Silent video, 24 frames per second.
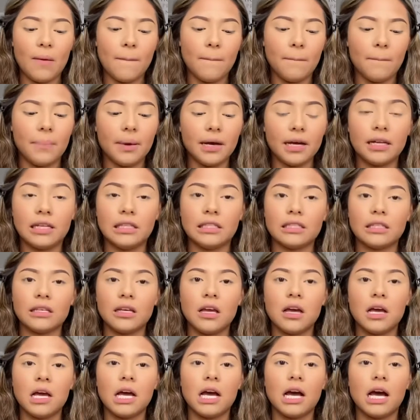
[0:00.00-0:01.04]
but
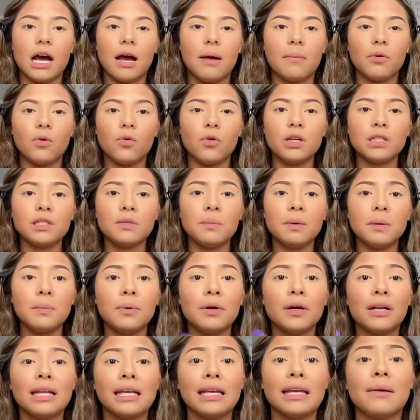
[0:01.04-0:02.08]
I'm going to be
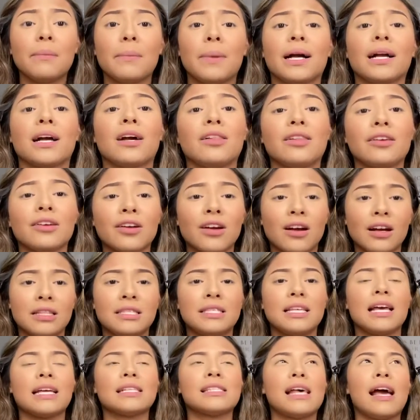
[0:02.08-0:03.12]
putting in my color
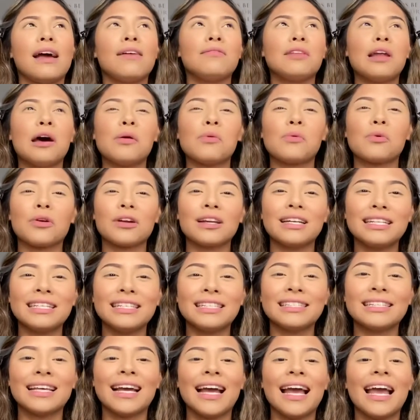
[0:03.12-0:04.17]
contacts. I've not worn
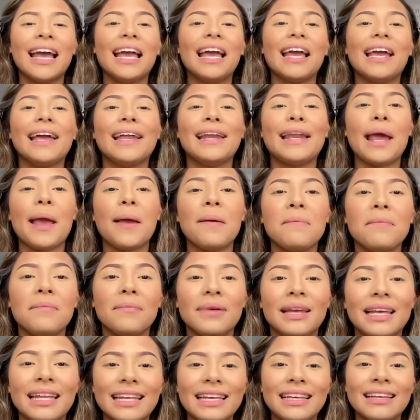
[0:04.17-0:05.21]
these in a
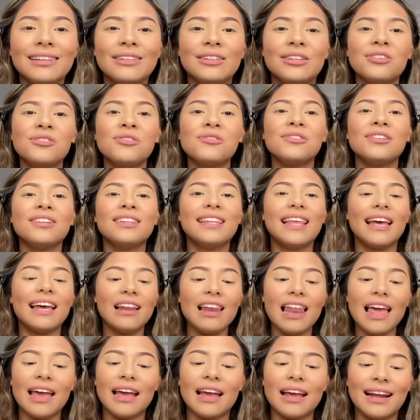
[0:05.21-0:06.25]
minute, dude. They
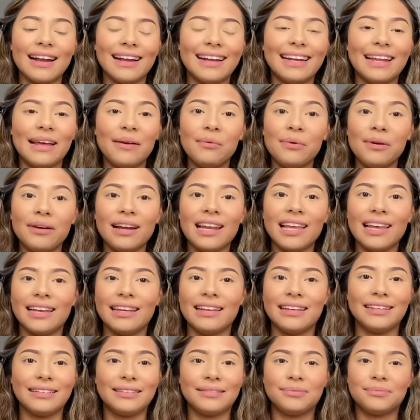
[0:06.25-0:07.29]
like they were
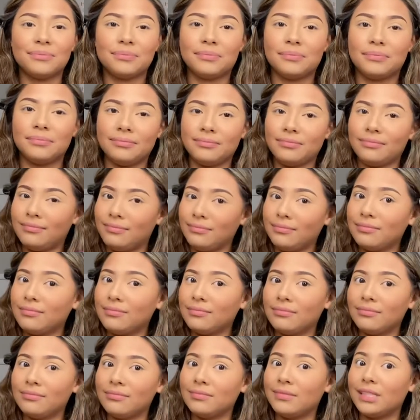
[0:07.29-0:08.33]
like
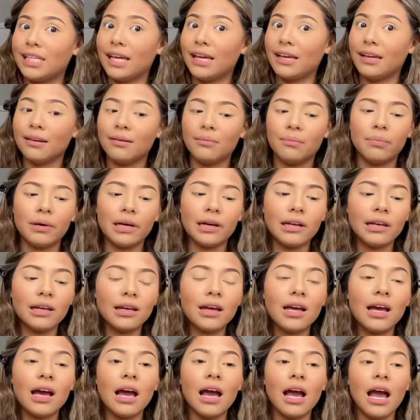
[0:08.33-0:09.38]
dead. But
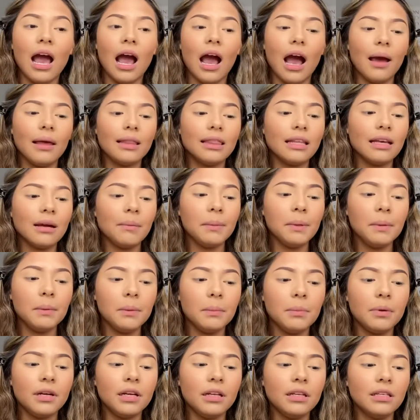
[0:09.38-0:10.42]
I think I'm gonna be
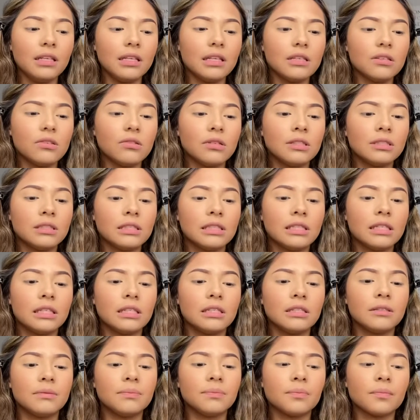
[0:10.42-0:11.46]
putting these ones
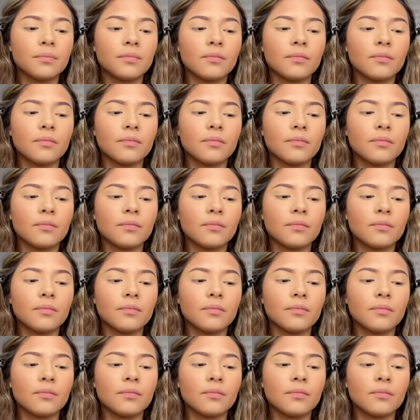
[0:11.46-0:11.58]
in.